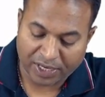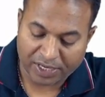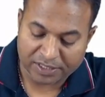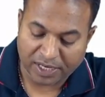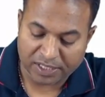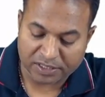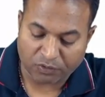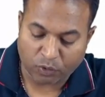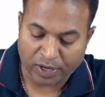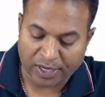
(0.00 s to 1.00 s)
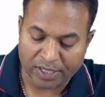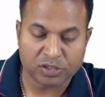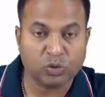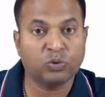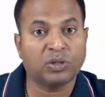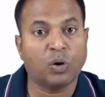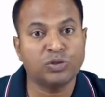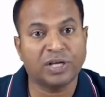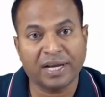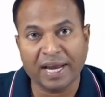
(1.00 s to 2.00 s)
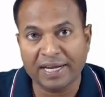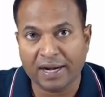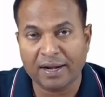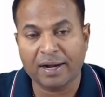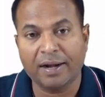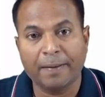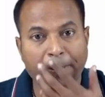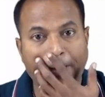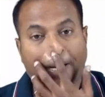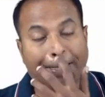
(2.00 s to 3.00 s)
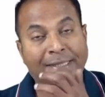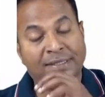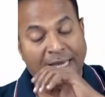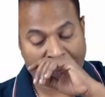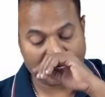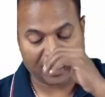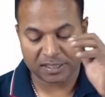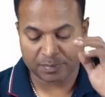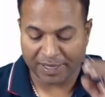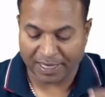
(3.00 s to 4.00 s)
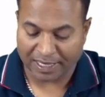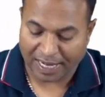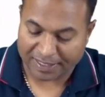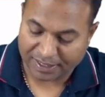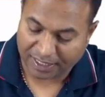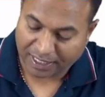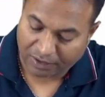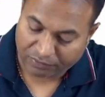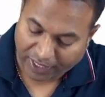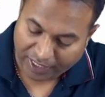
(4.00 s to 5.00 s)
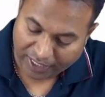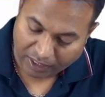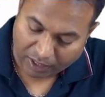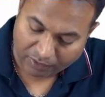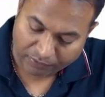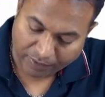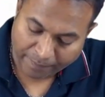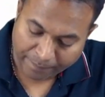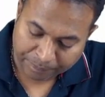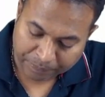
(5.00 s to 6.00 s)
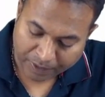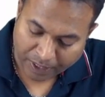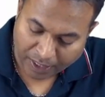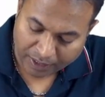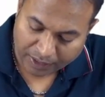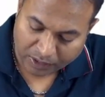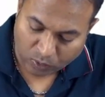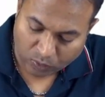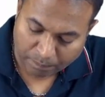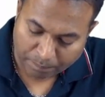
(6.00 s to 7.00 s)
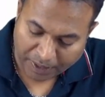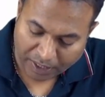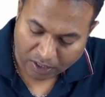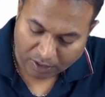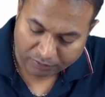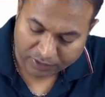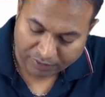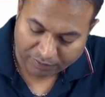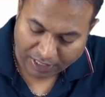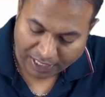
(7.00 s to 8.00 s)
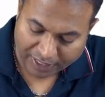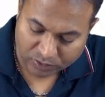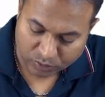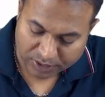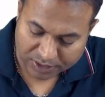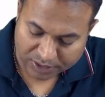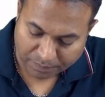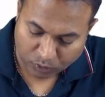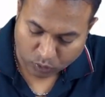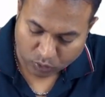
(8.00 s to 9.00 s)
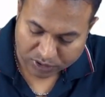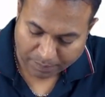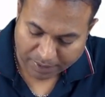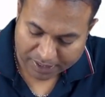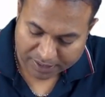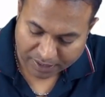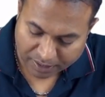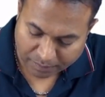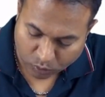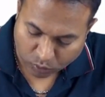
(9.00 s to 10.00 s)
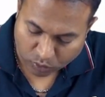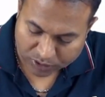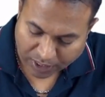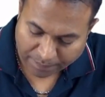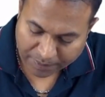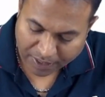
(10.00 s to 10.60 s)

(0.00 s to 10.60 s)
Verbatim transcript: an incidence of 1 to 1800. It is characterized by a classical finding of atrophy of the villi. So, this is a mucosa means in the mucosa,